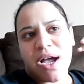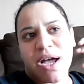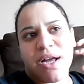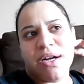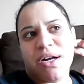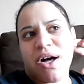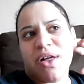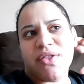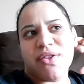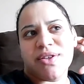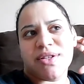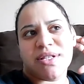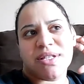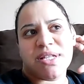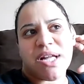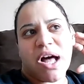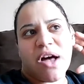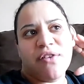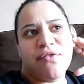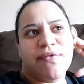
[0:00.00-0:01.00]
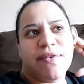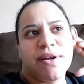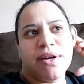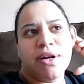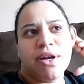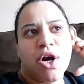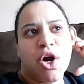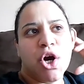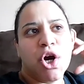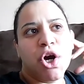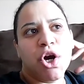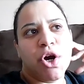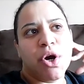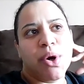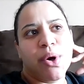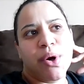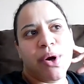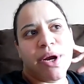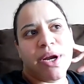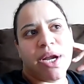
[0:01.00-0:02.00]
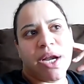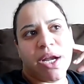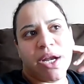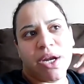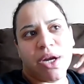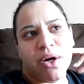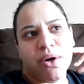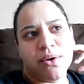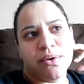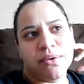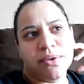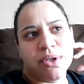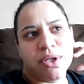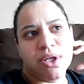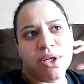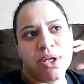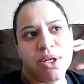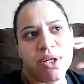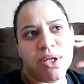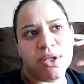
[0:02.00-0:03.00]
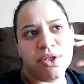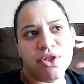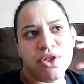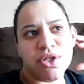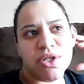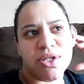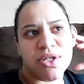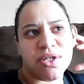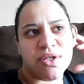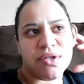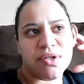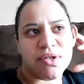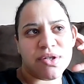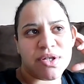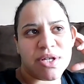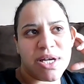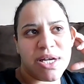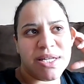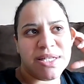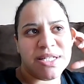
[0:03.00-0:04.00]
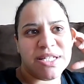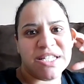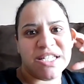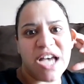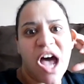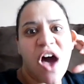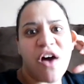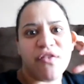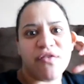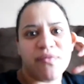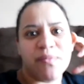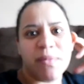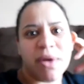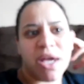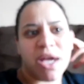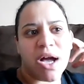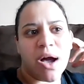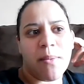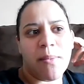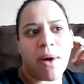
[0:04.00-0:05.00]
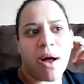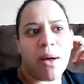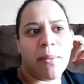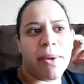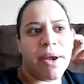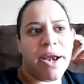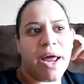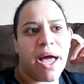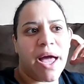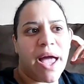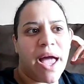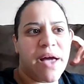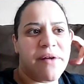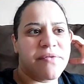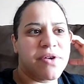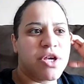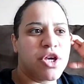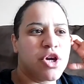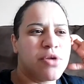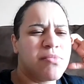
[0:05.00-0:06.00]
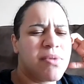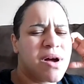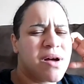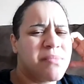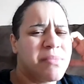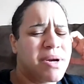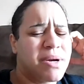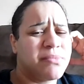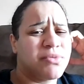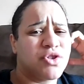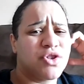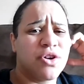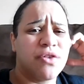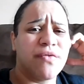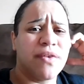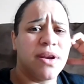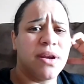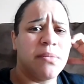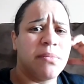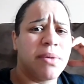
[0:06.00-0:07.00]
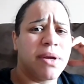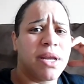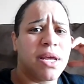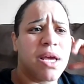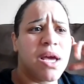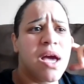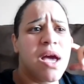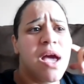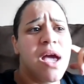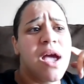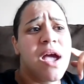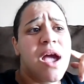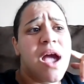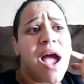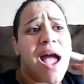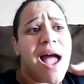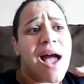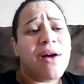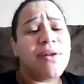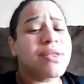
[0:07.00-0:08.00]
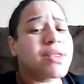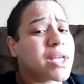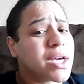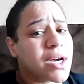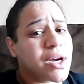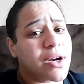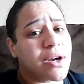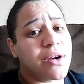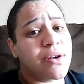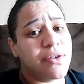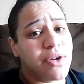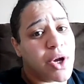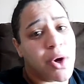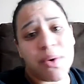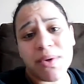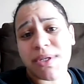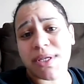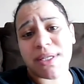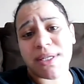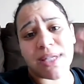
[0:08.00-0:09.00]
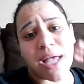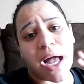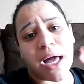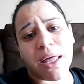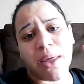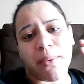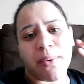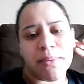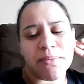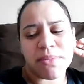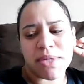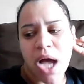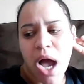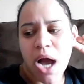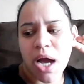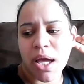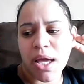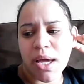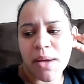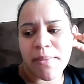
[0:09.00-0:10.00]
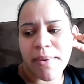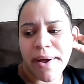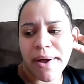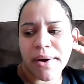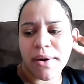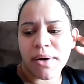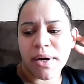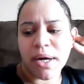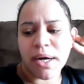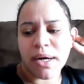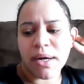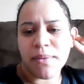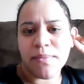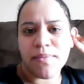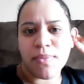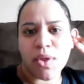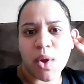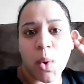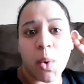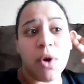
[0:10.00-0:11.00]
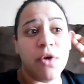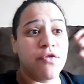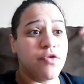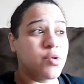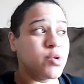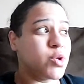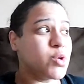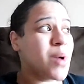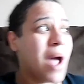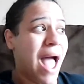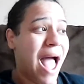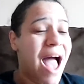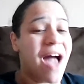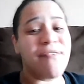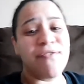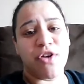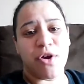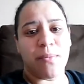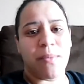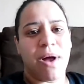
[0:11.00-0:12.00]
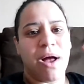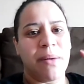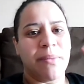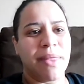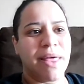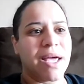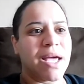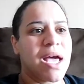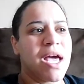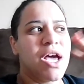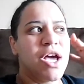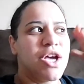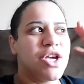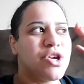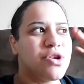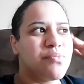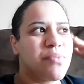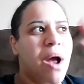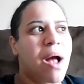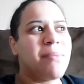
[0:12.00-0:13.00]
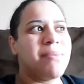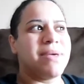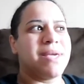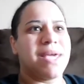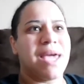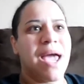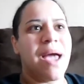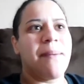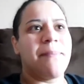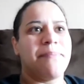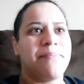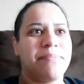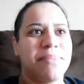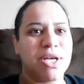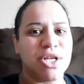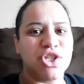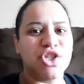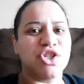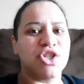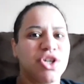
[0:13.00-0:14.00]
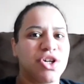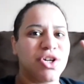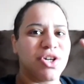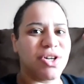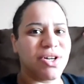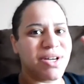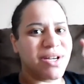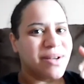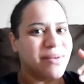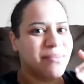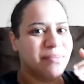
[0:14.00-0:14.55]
and all this stuff and her and you know, just it's tough being a mom and not having your mom. And I'm sure if anybody out there knows exactly what I'm talking about, um, or if you do have your mom, like you probably can't picture